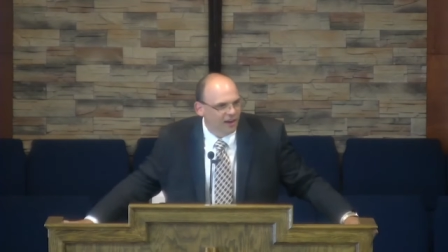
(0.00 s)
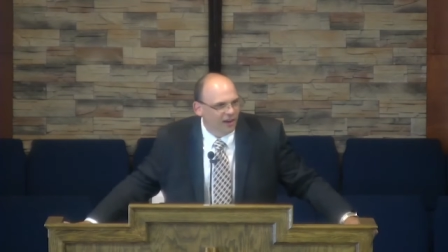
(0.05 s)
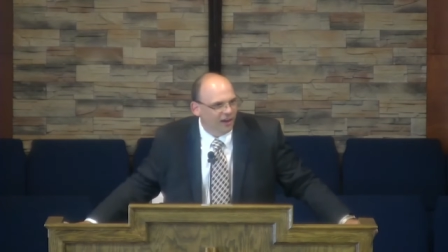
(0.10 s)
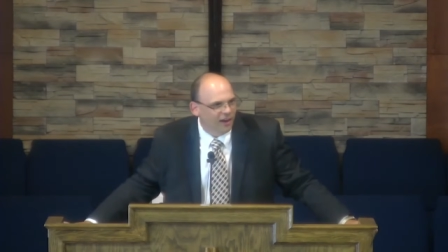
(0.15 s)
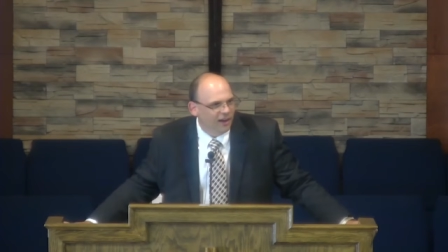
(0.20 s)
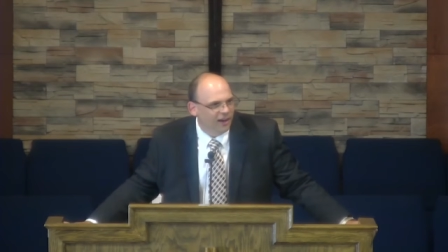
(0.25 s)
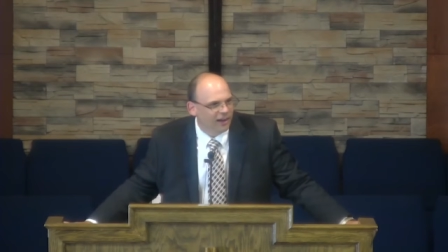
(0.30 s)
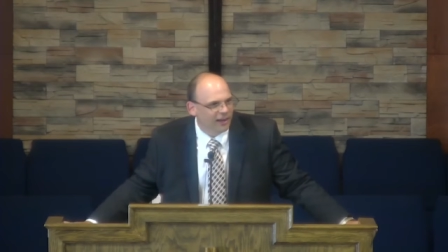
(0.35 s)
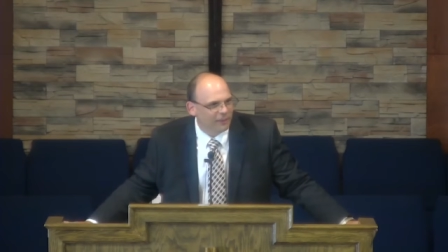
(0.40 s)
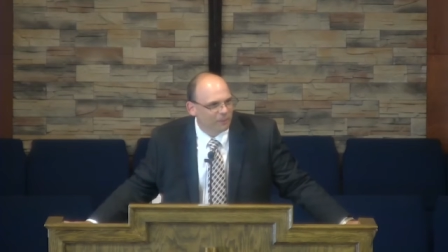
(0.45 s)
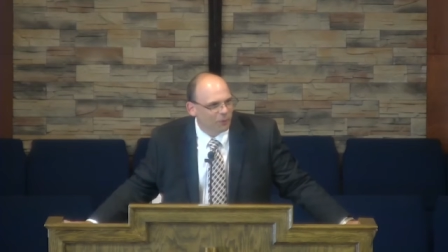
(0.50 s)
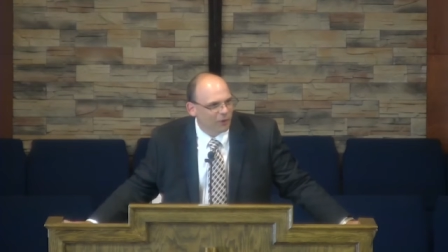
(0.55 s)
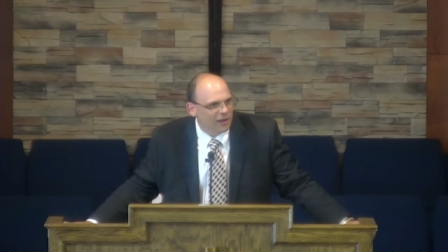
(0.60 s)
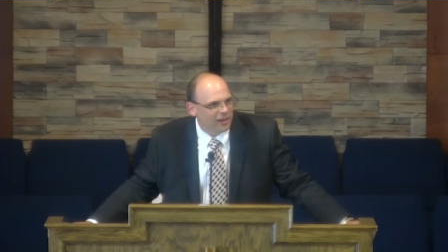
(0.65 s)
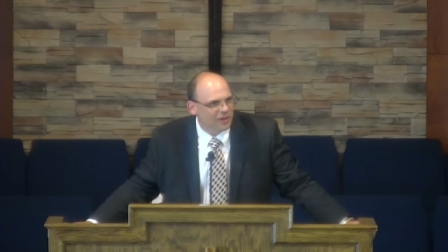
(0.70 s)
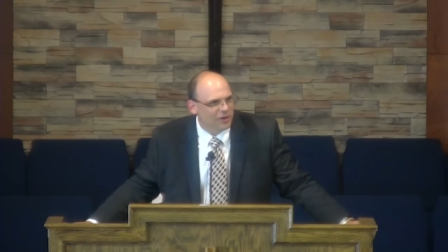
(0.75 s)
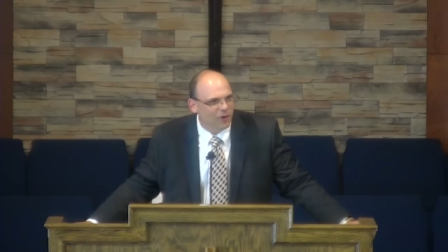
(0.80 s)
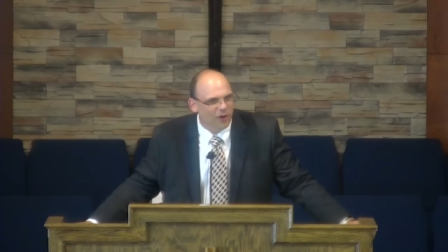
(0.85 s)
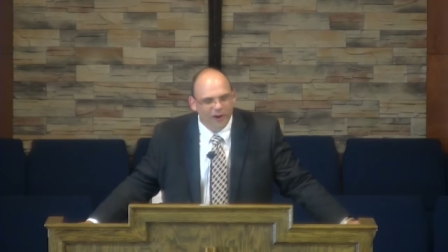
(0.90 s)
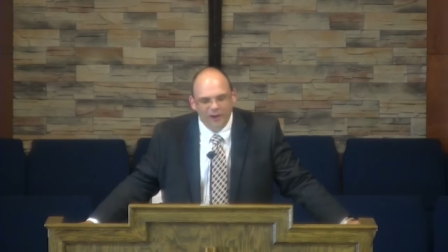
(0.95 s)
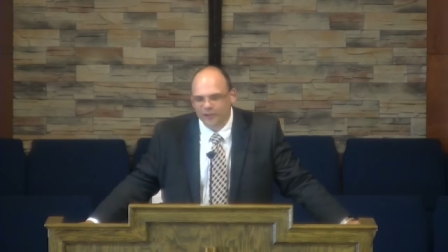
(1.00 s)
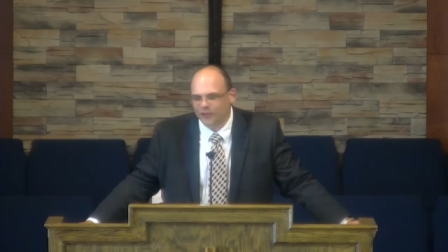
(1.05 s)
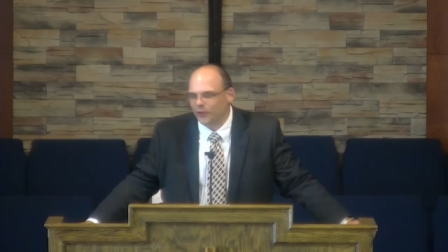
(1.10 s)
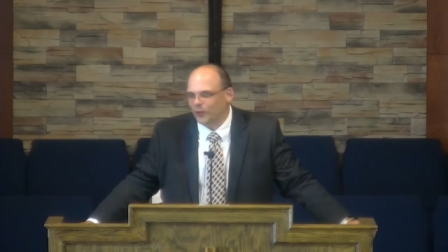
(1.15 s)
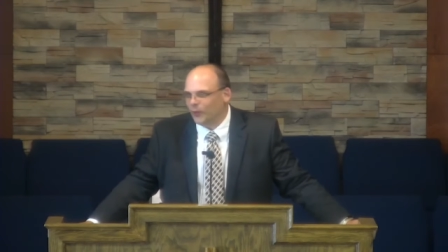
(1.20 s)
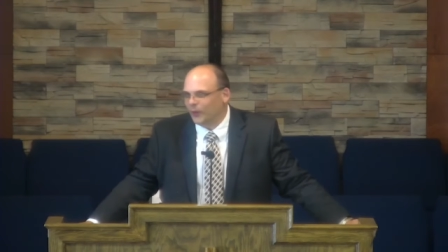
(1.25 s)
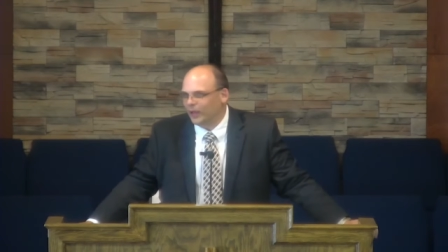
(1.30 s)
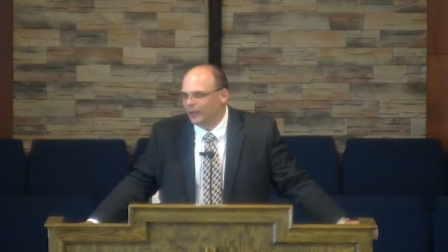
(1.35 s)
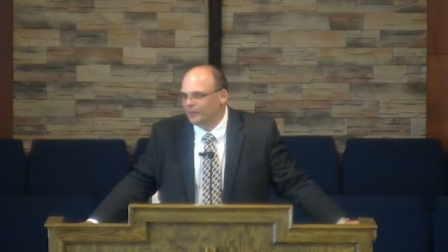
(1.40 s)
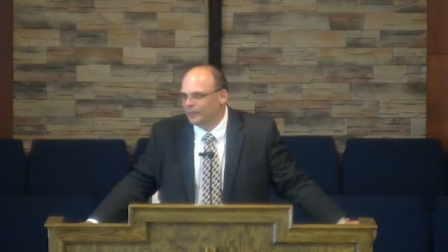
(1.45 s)
and I pray you are
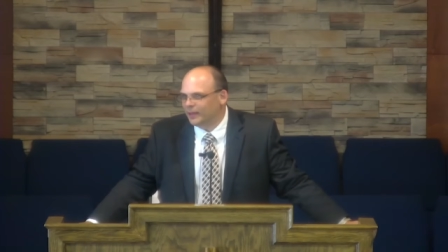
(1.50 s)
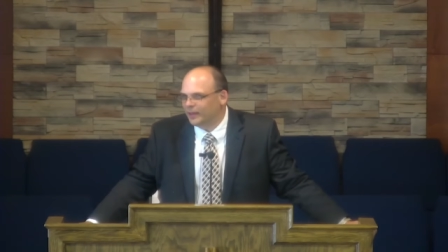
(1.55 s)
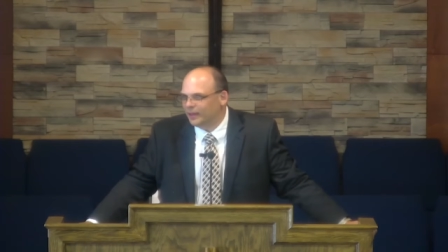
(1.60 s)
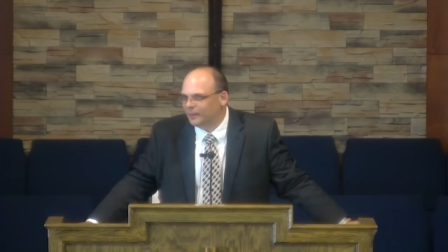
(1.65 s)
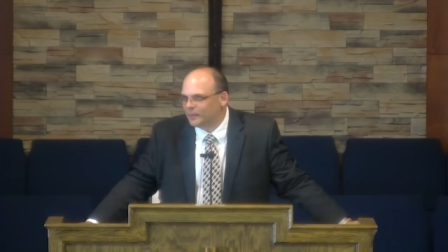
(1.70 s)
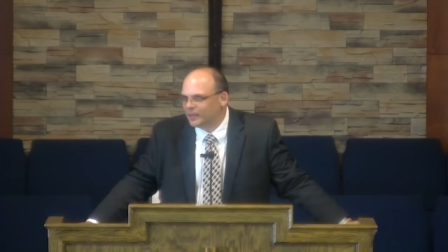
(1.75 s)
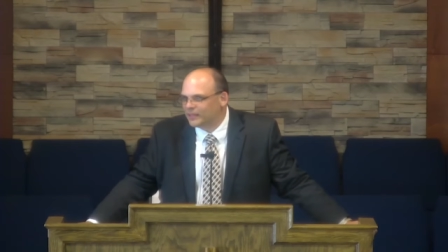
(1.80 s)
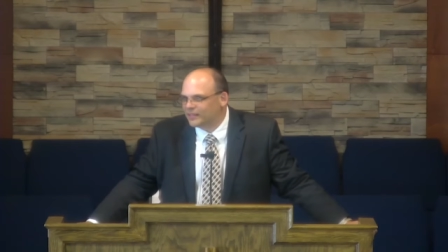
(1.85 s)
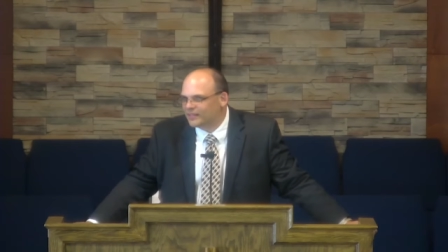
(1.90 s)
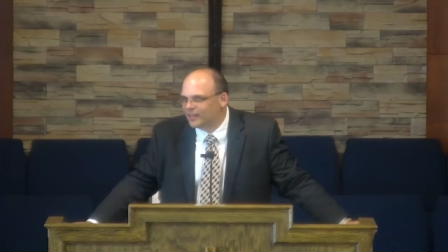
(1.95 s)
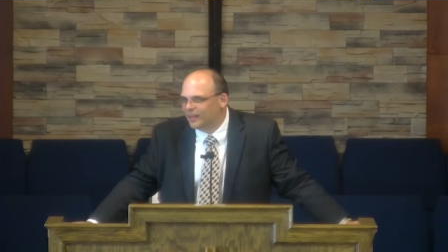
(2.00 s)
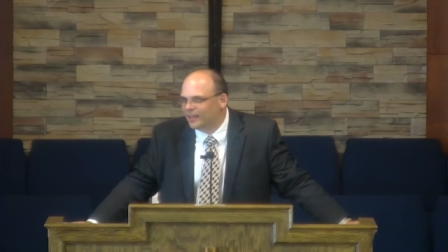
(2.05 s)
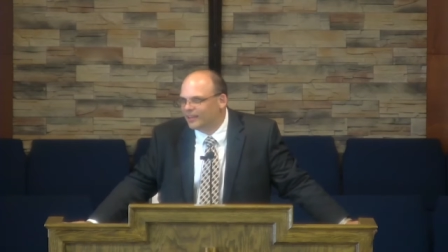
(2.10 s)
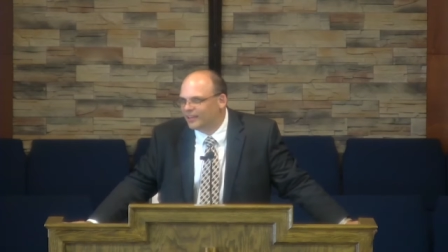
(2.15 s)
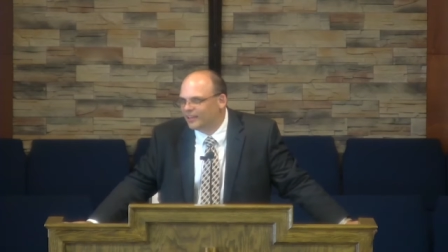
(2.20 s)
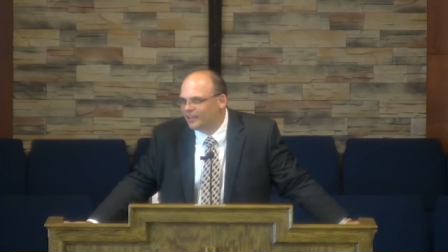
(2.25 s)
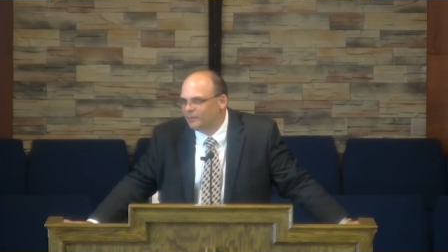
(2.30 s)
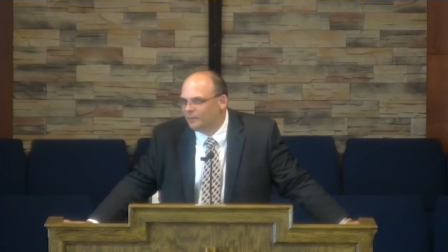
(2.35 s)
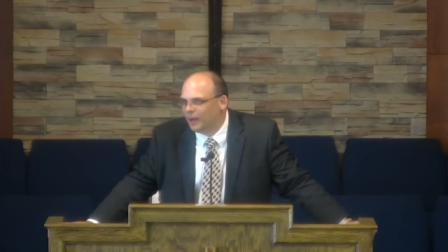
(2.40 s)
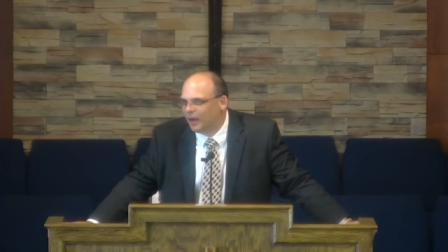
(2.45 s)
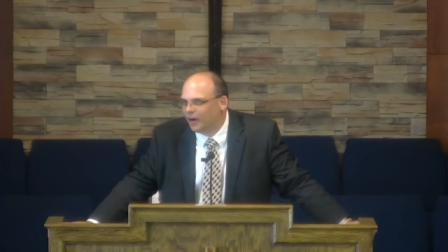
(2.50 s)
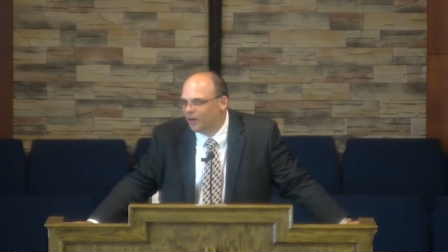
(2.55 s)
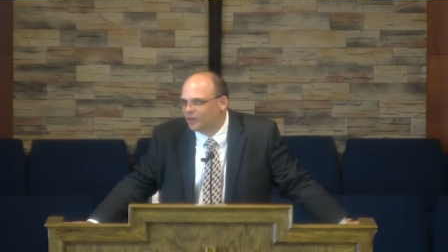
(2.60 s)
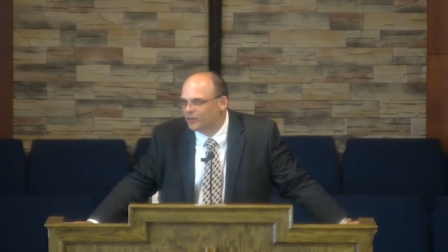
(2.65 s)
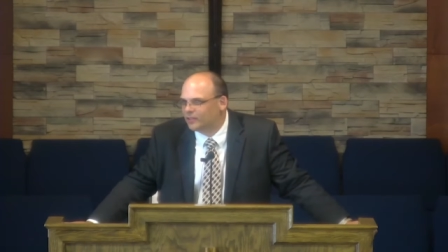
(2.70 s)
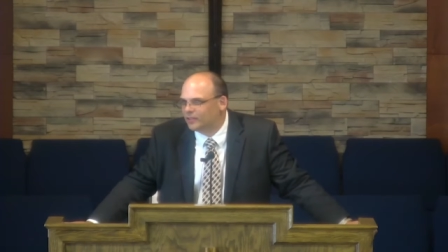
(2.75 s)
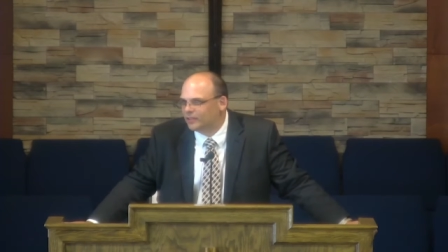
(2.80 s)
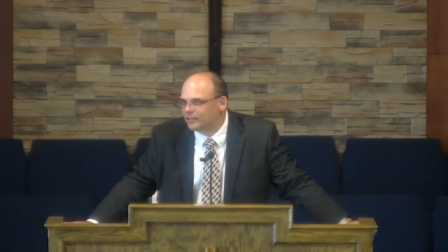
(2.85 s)
too. Amen. I'm excited about